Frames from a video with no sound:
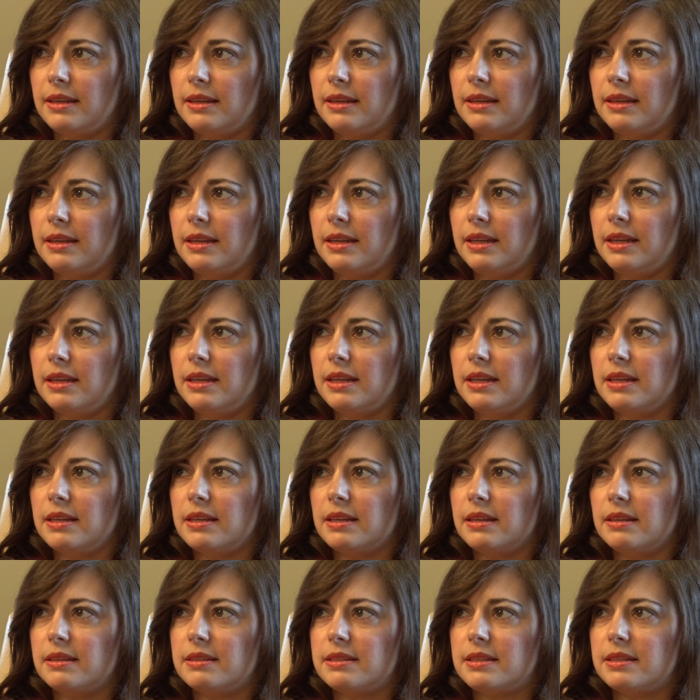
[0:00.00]

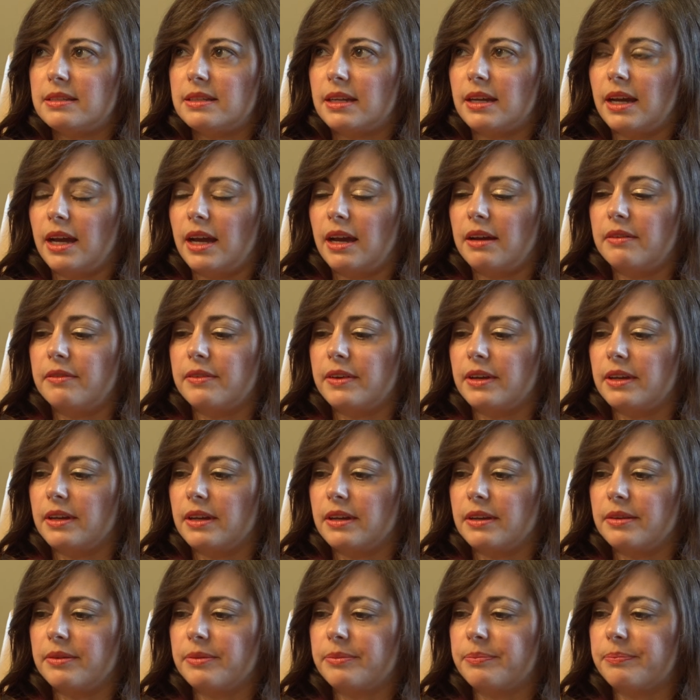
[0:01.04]
needing to have
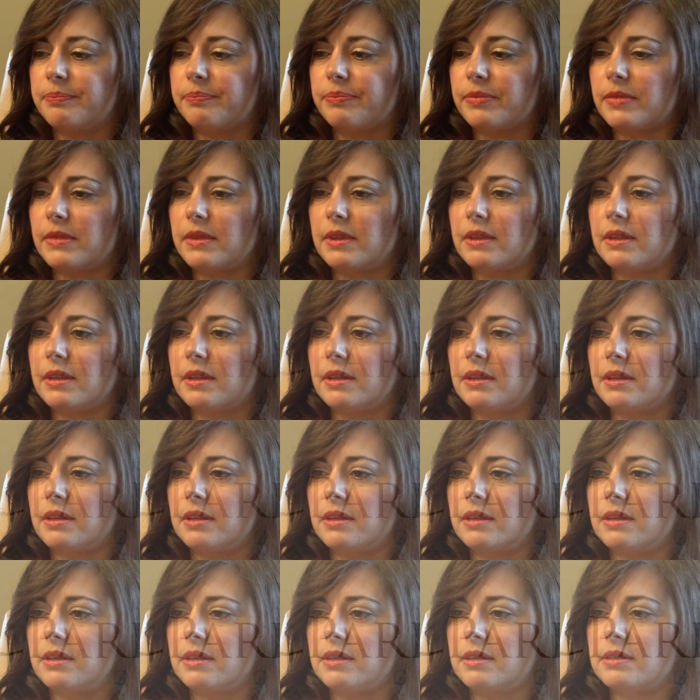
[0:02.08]
a
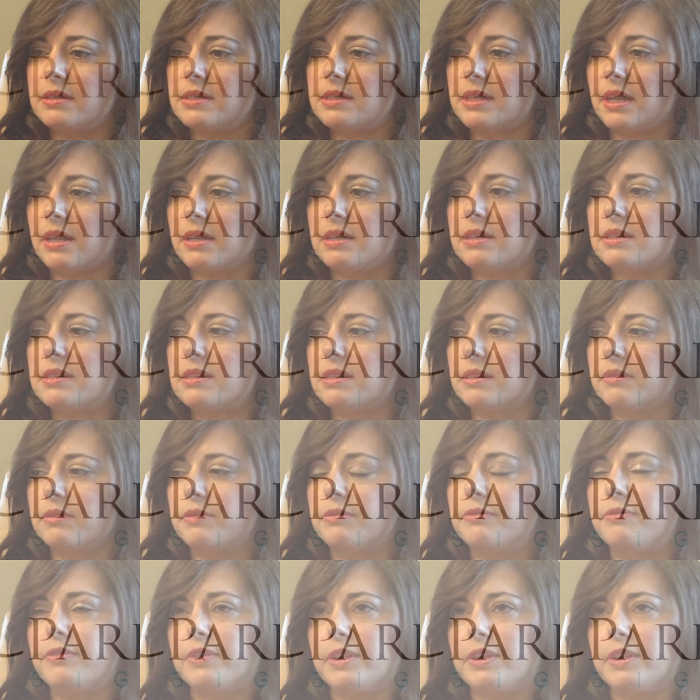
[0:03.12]
sense of